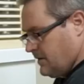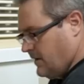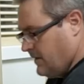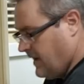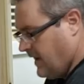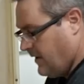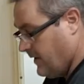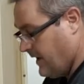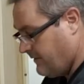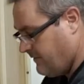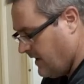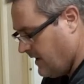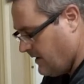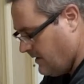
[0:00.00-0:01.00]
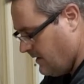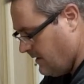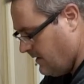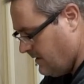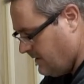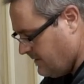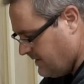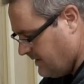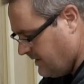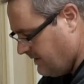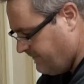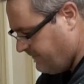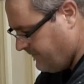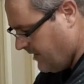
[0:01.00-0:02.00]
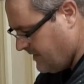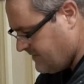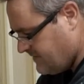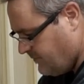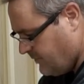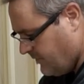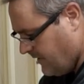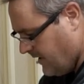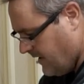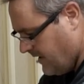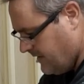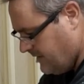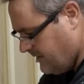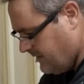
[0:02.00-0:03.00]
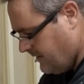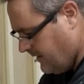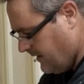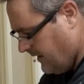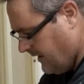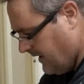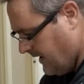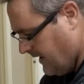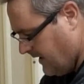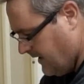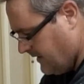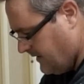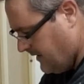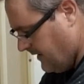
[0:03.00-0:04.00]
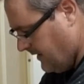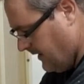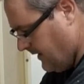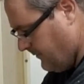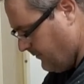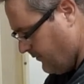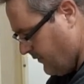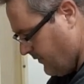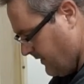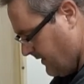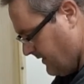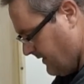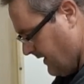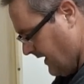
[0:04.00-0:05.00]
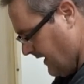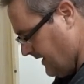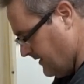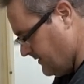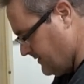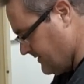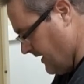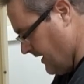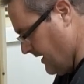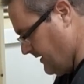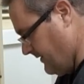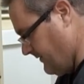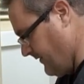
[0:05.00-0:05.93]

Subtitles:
Okay, well, I've got all the fronts put on, and I'm putting the handles on.